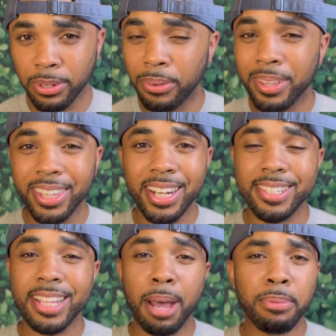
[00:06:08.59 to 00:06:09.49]
the only thing that's
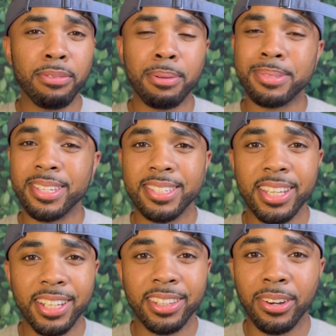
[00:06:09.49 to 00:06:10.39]
stopping you from succeeding,